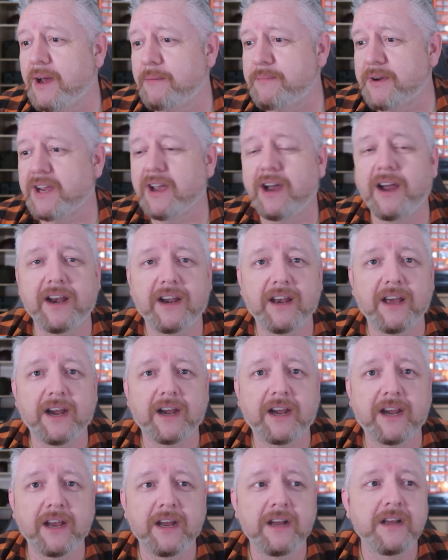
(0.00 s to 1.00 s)
I'd be going
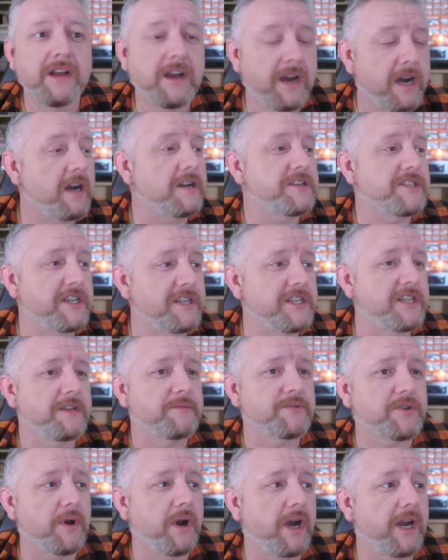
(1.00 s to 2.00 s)
like, "Oh, she
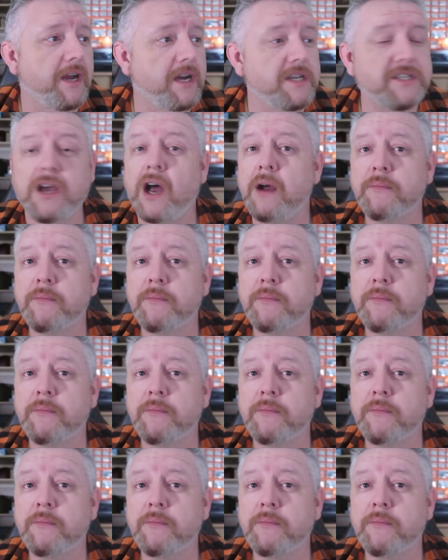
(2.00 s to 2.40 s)
seems quite nice.